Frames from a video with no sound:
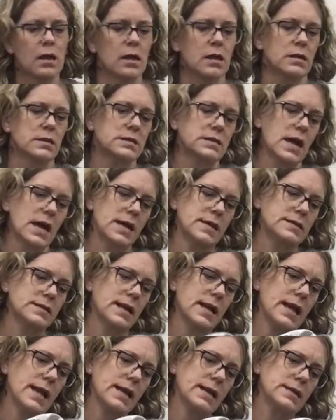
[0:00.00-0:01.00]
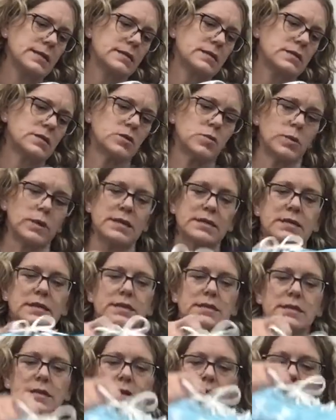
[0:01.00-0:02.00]
size 8,
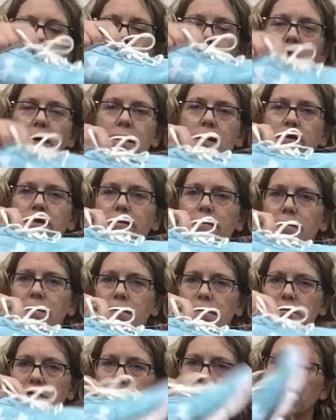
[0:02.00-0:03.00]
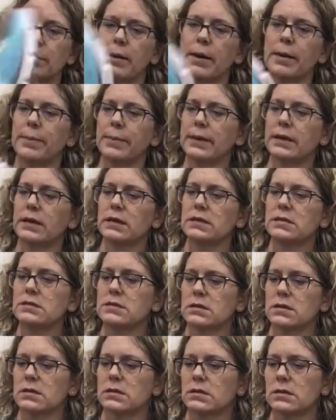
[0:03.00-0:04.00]
26.99 for those little puppies.
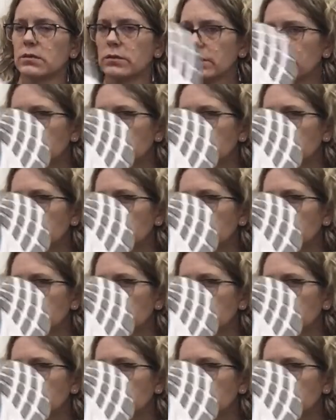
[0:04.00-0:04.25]
They're in